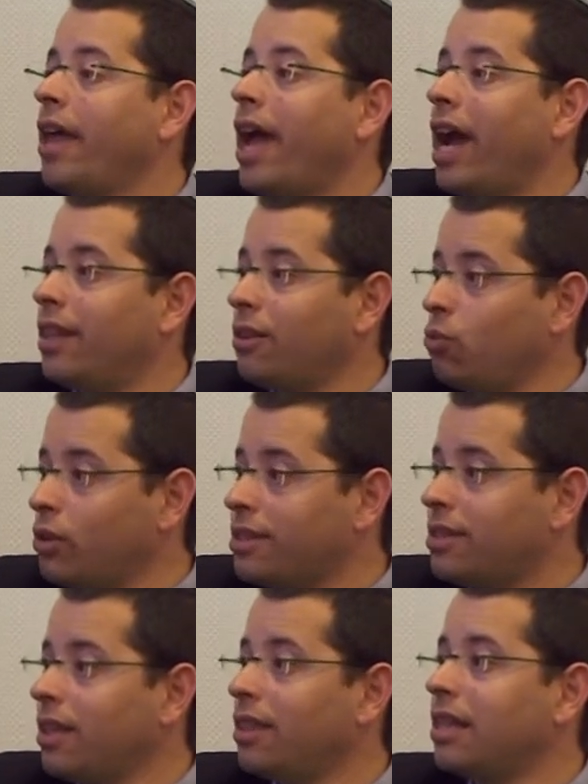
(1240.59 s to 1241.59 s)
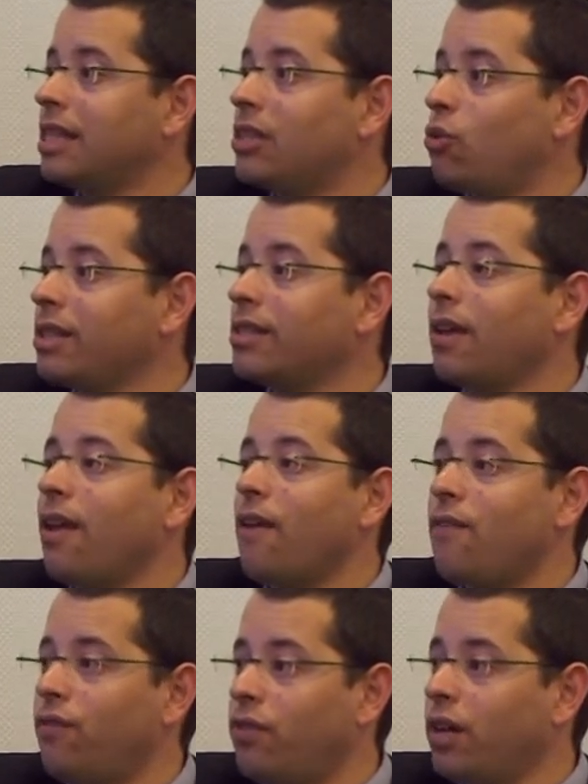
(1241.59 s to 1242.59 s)
And we see that there is
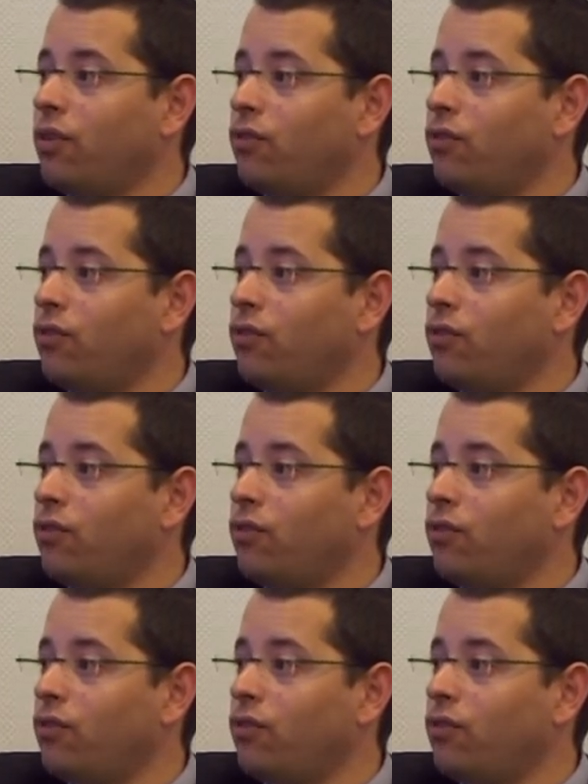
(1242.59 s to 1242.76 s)
a very,